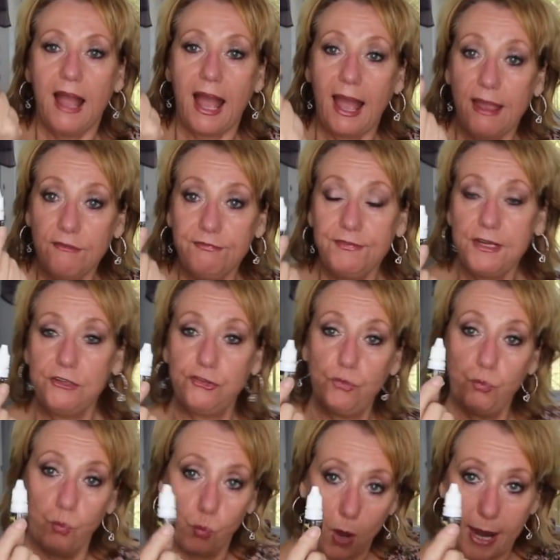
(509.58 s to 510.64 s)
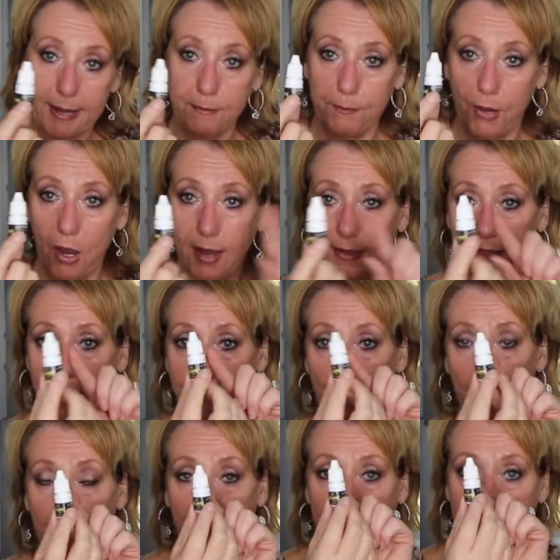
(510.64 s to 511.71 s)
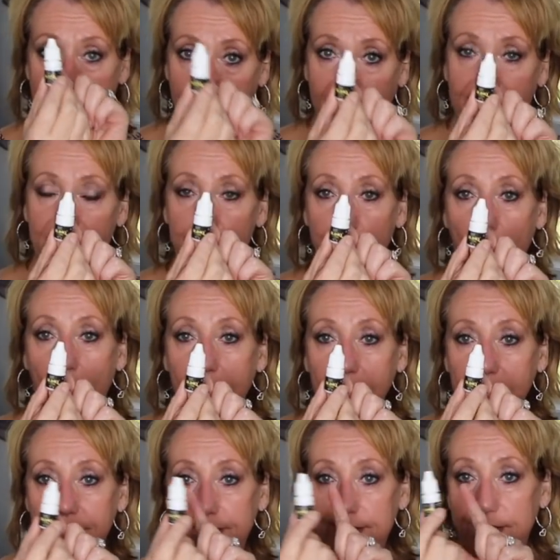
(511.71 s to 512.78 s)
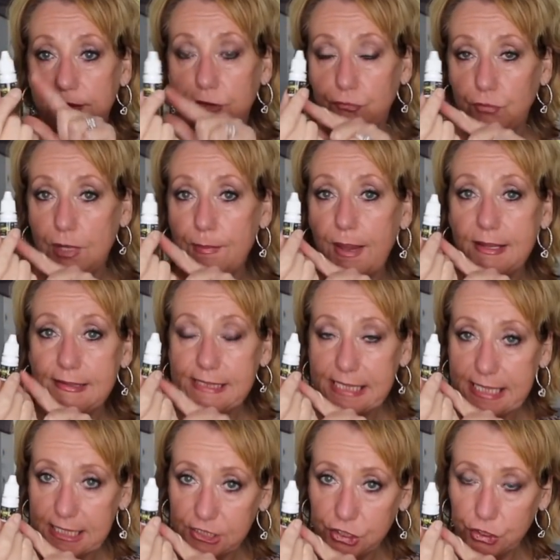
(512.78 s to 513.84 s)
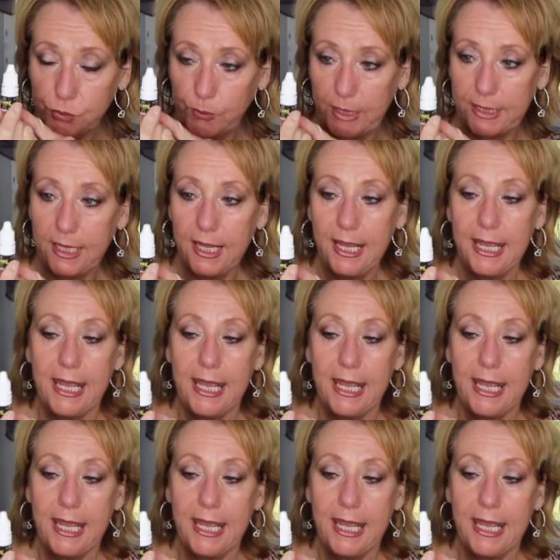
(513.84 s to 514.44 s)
I've finished one bottle, I'm on my second bottle, this is three months into it.